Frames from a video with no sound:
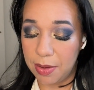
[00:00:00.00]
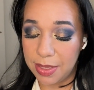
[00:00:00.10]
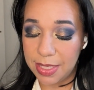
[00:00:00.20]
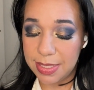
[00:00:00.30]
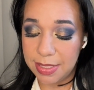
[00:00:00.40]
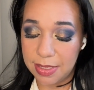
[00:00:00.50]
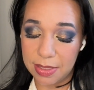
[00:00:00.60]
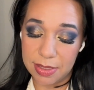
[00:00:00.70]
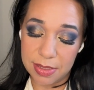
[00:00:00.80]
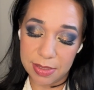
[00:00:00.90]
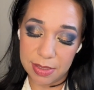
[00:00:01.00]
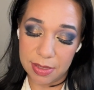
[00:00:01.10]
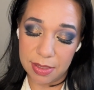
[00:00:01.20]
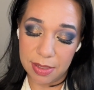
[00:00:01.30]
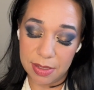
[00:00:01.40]
This is
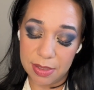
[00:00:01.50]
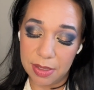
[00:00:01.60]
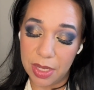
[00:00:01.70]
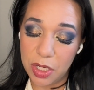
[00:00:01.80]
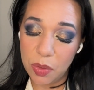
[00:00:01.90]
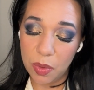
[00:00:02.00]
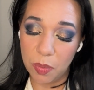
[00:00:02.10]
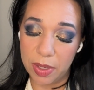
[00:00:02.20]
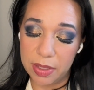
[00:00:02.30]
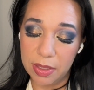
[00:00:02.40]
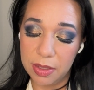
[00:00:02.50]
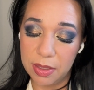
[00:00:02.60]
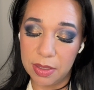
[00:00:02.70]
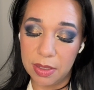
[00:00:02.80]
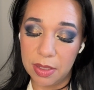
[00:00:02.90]
a newer one
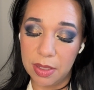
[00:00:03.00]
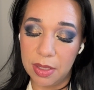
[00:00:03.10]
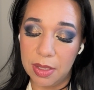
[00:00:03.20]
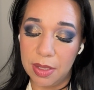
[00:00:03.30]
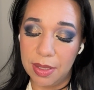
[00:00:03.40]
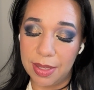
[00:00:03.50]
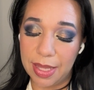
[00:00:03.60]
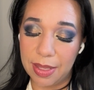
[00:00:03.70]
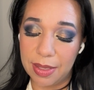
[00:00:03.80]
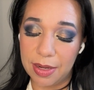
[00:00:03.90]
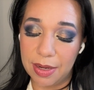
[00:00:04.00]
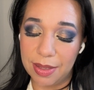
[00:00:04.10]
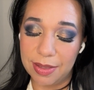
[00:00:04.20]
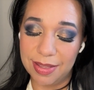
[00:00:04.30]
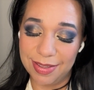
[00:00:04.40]
in
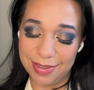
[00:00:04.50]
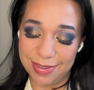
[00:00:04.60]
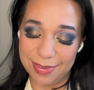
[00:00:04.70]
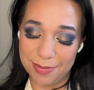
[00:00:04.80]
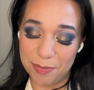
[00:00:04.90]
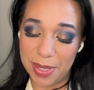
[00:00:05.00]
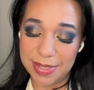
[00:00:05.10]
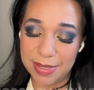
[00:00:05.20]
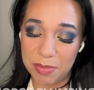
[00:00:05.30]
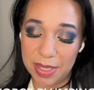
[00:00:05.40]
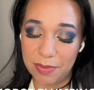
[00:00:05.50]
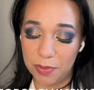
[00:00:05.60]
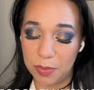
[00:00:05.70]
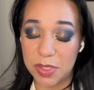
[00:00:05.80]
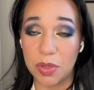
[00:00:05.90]
Buxom
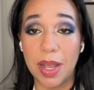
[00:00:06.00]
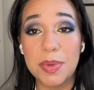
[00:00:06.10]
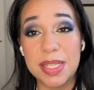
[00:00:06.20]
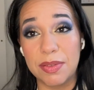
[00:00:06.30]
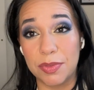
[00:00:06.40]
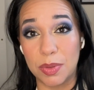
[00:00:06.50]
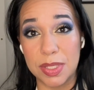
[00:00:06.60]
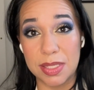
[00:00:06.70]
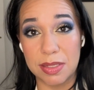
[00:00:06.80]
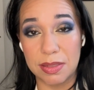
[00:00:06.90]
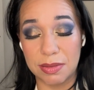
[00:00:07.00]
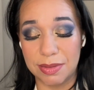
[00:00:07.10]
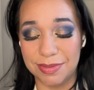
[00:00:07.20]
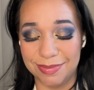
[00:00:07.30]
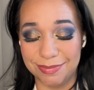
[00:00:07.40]
Influencer. I was influenced.
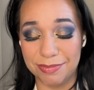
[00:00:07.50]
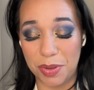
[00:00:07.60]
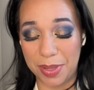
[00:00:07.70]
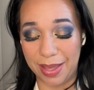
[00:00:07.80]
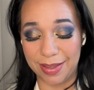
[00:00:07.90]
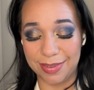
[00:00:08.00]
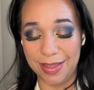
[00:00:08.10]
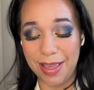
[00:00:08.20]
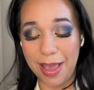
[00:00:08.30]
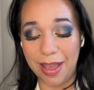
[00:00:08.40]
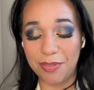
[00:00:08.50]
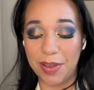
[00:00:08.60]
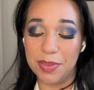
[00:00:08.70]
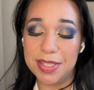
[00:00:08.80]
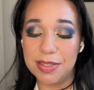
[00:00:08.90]
Okay, I
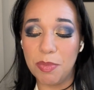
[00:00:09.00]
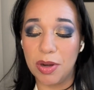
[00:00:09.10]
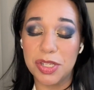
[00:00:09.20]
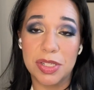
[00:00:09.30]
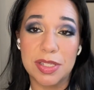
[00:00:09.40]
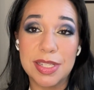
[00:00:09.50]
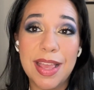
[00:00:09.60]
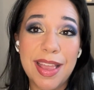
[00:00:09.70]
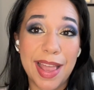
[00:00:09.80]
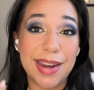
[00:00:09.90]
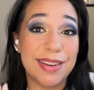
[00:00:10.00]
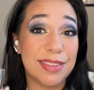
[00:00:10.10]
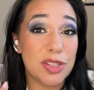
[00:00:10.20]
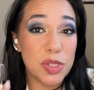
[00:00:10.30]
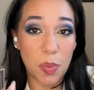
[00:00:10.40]
found this as Marshall's and had a
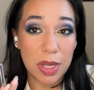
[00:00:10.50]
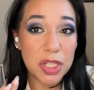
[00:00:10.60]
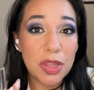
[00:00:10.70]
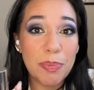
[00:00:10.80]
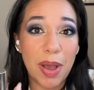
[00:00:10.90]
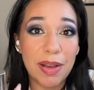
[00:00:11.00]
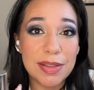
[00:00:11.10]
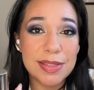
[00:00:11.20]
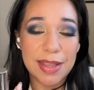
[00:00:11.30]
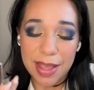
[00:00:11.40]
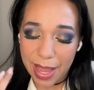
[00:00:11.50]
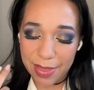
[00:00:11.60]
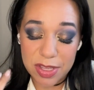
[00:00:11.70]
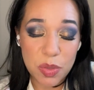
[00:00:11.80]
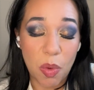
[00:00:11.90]
little swatch on the box, and
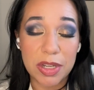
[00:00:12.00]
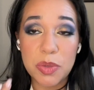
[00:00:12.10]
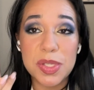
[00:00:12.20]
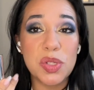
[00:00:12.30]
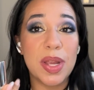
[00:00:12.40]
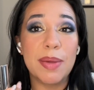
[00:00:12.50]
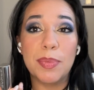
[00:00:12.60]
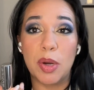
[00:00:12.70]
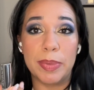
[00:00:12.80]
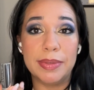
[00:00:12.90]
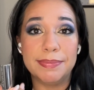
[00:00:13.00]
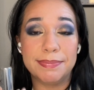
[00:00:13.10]
the swatch was straight up purple.